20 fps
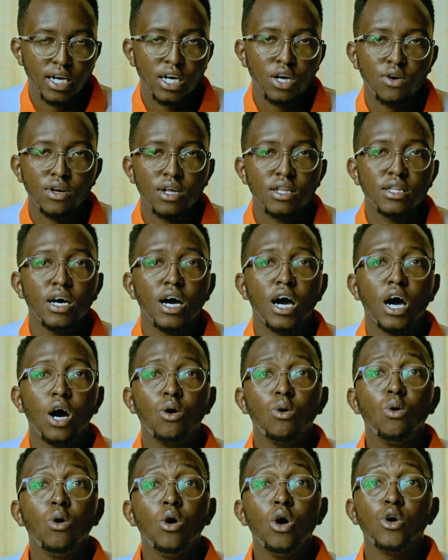neck, or rather
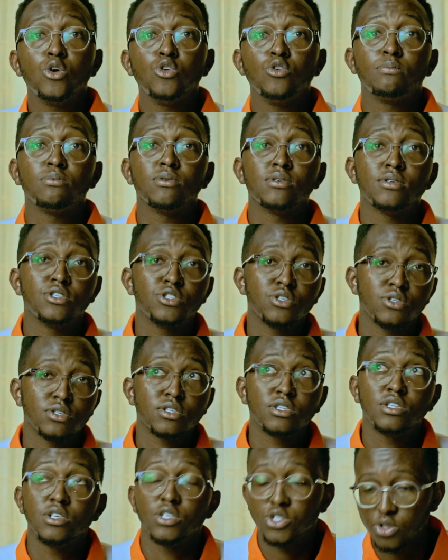how you position
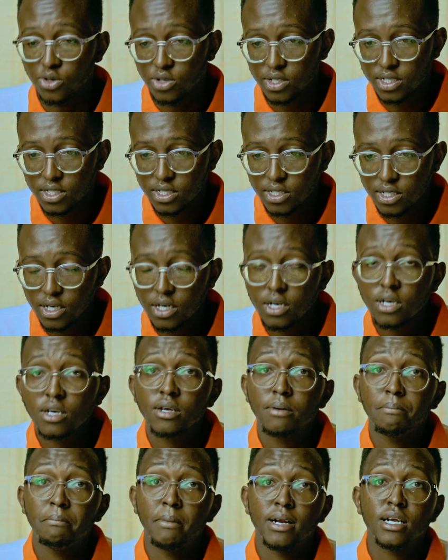the shot.
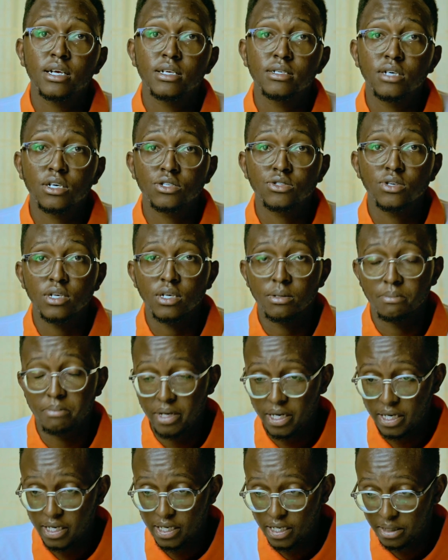My light is actually
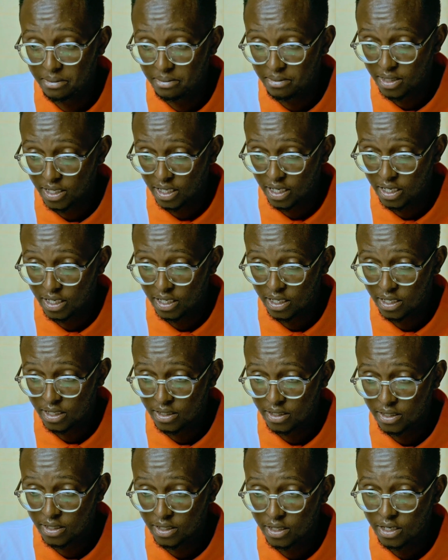being dimmed again.
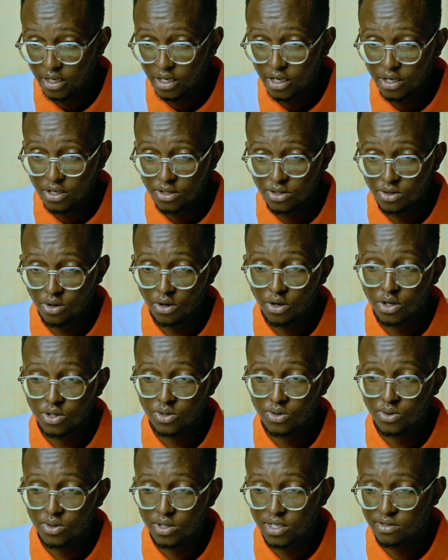So you're going
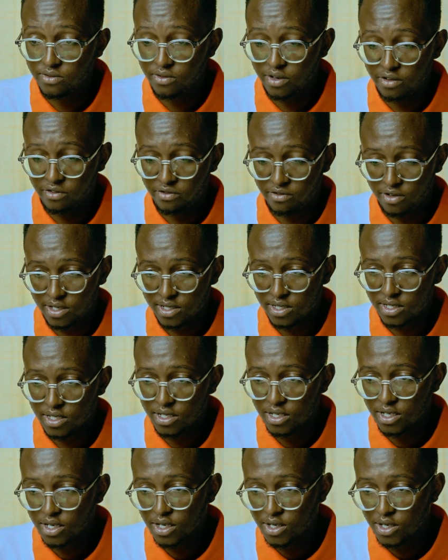to do this very fast.